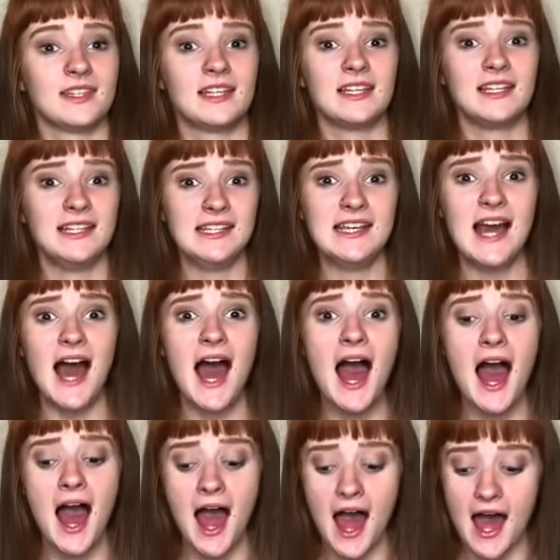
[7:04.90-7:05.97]
put
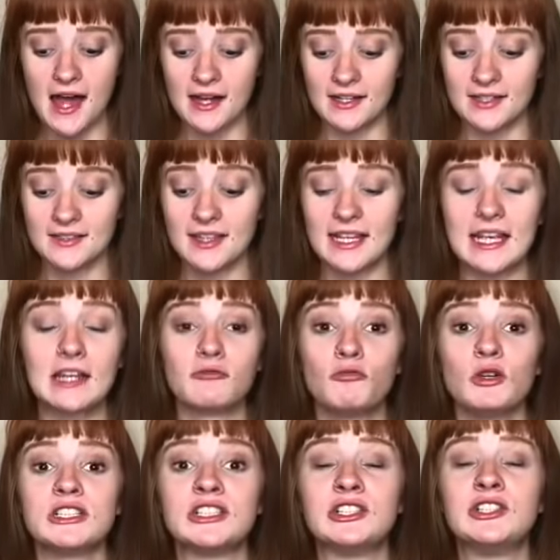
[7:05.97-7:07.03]
that up. Like, it
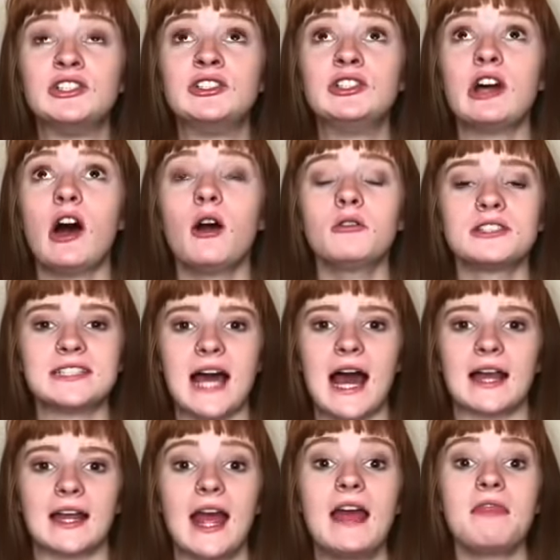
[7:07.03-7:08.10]
was so
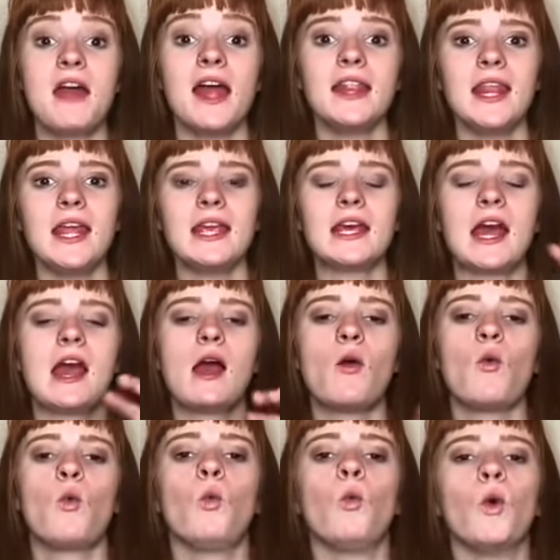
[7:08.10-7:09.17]
sad. And then, like,
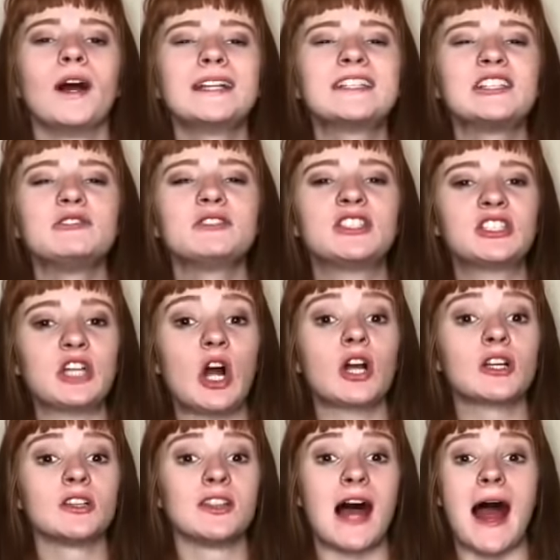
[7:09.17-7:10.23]
once you start
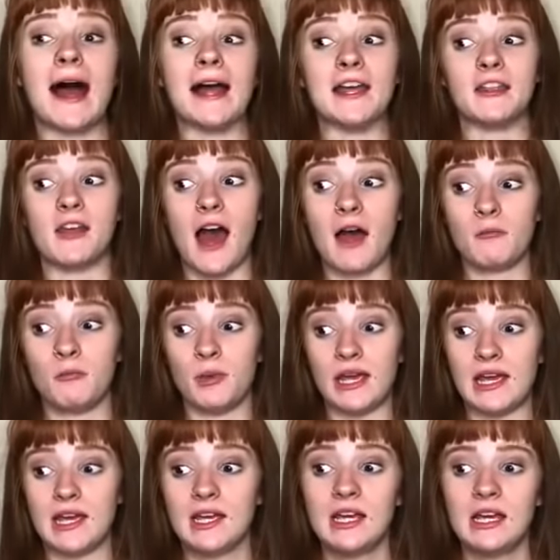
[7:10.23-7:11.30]
a lie that
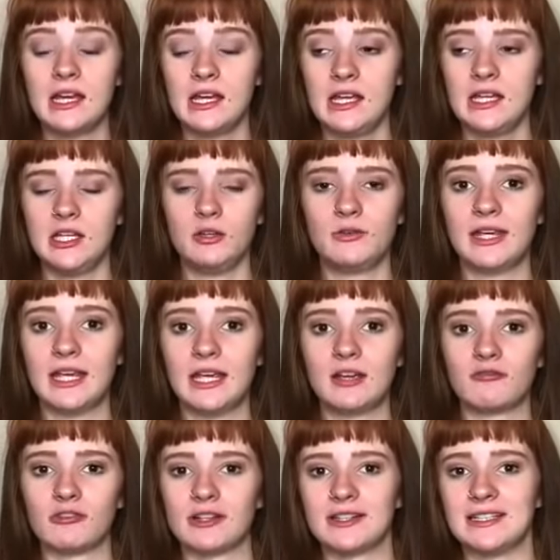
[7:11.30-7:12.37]
big, you
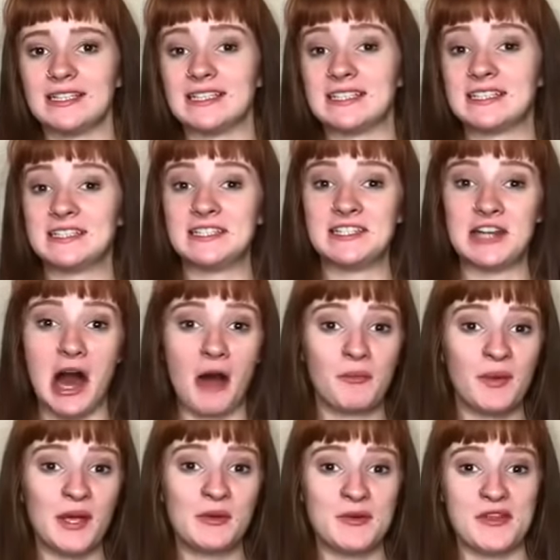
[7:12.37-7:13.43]
can't really stop
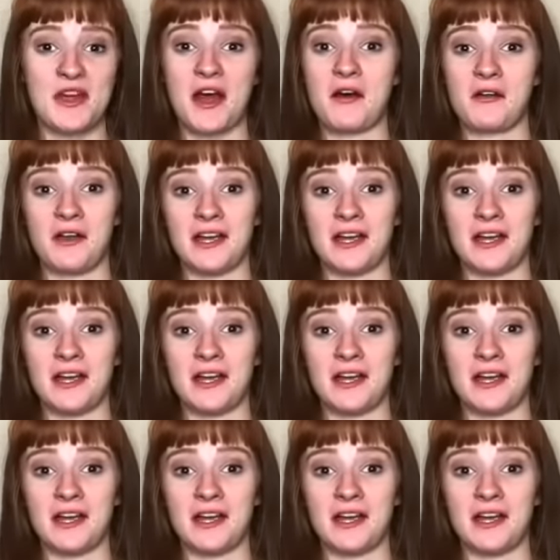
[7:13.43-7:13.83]
it without,